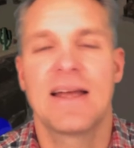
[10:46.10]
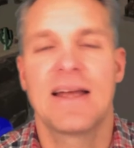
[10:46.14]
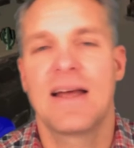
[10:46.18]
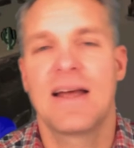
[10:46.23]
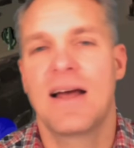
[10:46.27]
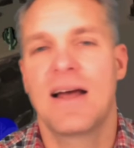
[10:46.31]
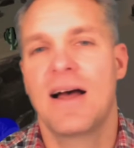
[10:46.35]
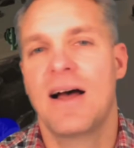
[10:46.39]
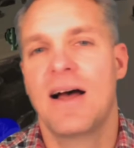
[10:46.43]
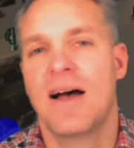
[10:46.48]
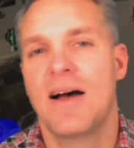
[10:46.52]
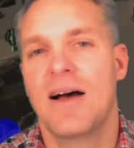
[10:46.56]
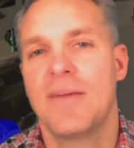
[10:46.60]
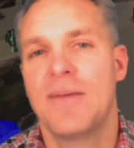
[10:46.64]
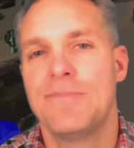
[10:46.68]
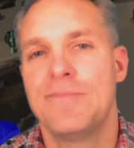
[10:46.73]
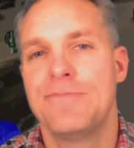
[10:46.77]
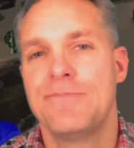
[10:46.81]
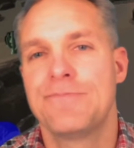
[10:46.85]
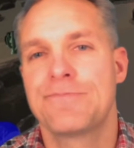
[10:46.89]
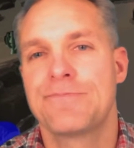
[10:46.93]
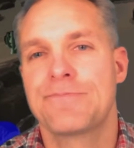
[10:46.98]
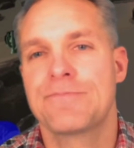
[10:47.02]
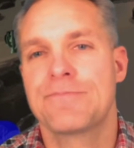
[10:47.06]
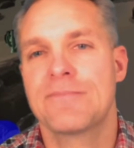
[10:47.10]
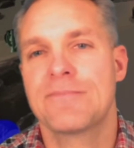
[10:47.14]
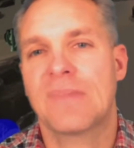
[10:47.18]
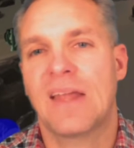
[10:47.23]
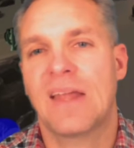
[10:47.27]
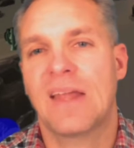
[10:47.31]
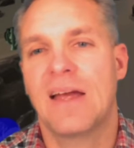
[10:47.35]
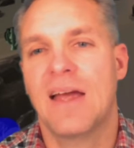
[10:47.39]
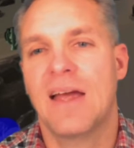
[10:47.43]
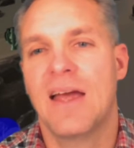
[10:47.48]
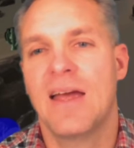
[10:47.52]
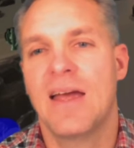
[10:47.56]

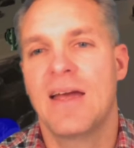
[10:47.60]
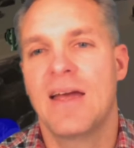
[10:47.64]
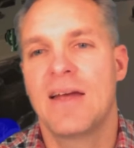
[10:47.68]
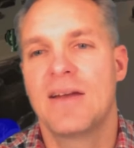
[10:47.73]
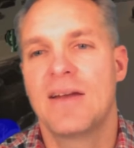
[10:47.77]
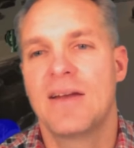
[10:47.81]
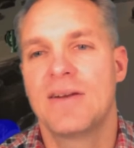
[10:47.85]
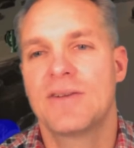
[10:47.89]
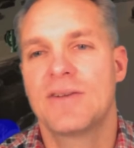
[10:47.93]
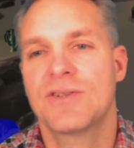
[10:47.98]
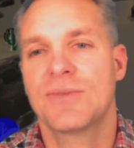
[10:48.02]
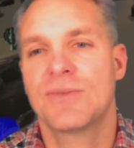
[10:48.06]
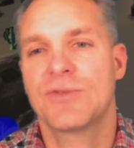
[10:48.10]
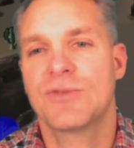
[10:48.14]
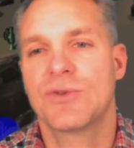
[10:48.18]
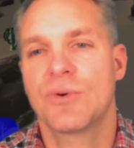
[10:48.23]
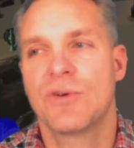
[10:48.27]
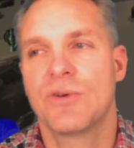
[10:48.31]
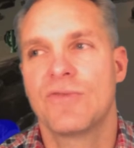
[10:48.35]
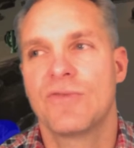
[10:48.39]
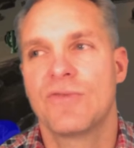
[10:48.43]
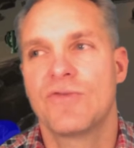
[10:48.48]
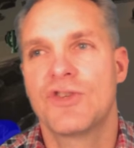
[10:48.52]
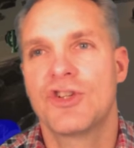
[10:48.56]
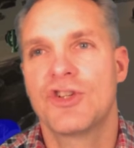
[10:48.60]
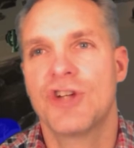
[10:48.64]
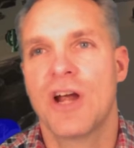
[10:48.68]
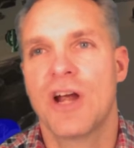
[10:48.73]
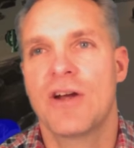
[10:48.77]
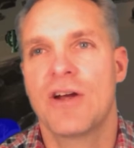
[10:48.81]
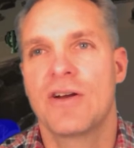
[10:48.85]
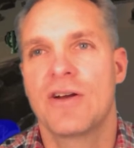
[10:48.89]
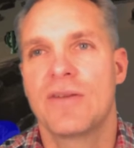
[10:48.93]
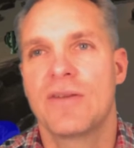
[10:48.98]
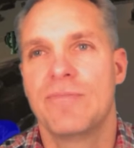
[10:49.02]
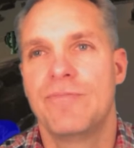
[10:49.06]
and some sort of
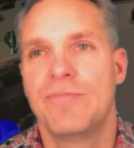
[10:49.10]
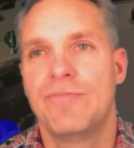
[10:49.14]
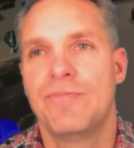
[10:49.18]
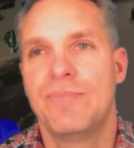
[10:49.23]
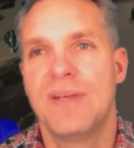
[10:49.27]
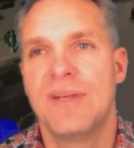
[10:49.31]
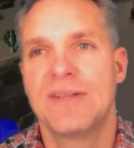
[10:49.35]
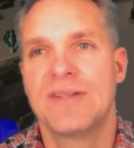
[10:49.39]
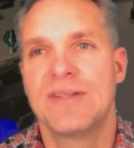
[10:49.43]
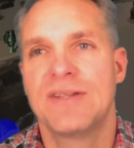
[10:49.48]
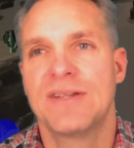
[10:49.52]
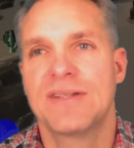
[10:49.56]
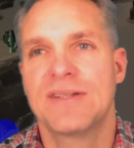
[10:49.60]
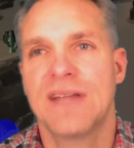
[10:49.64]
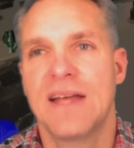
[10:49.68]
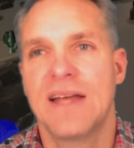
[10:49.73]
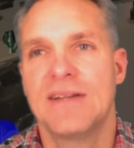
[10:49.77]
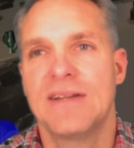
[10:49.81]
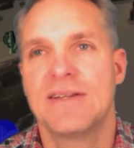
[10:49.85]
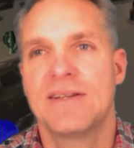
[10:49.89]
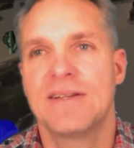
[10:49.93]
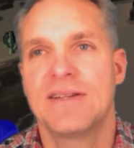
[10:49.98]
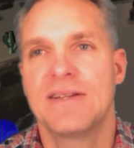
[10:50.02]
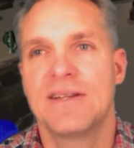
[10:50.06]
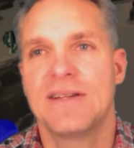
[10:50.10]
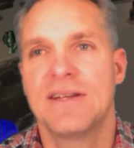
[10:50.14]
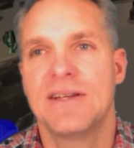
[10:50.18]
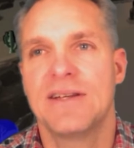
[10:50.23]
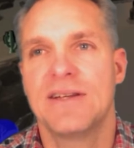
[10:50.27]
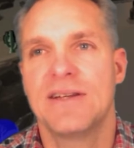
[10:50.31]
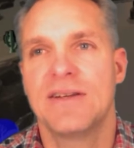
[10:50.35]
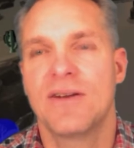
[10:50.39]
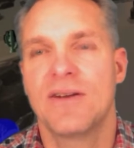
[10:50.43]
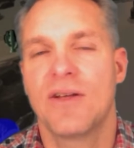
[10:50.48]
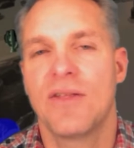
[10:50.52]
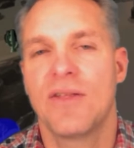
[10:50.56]
shared business
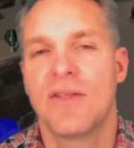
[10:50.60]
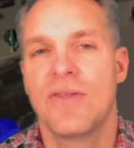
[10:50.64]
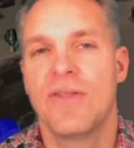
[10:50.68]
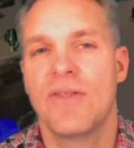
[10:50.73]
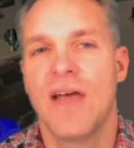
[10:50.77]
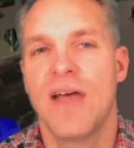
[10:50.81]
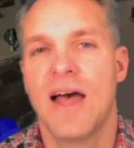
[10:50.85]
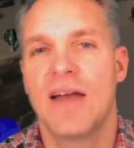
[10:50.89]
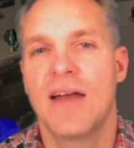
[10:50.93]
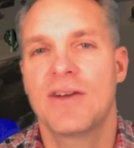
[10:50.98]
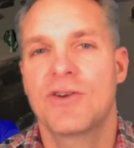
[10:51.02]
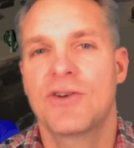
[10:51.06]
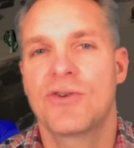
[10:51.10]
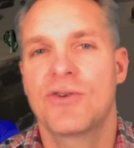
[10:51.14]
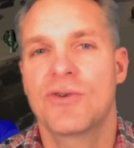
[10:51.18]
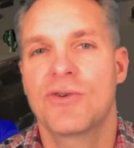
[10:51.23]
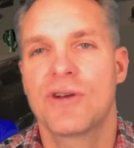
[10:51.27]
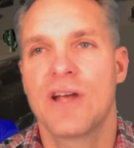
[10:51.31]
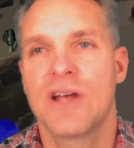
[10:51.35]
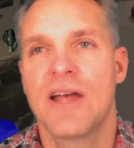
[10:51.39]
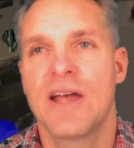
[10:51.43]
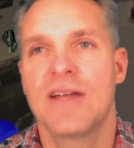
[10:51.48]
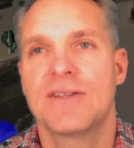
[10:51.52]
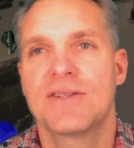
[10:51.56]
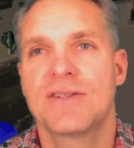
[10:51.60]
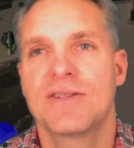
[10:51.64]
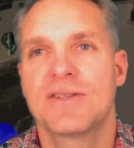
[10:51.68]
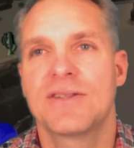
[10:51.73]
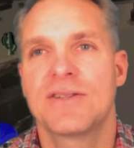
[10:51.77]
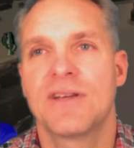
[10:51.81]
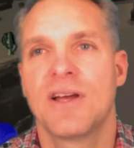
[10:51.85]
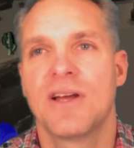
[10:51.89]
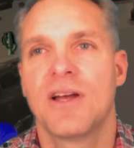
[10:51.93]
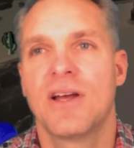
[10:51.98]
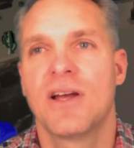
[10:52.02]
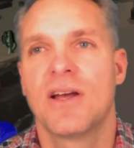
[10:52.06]
entity that
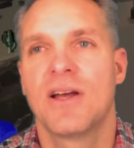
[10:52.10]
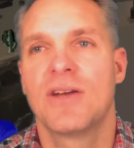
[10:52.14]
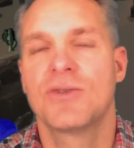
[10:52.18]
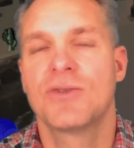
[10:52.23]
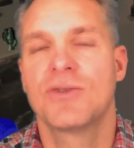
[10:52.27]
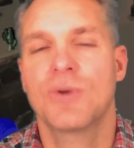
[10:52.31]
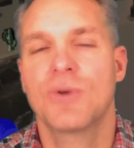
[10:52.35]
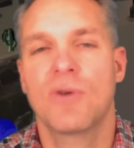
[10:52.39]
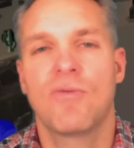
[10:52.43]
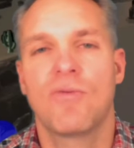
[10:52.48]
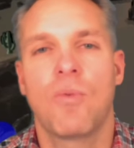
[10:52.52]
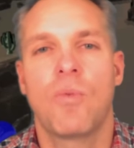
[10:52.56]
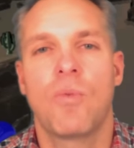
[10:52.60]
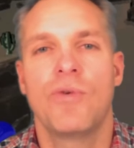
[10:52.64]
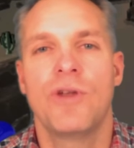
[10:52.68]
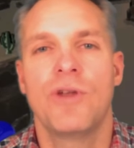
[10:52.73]
creates sort of,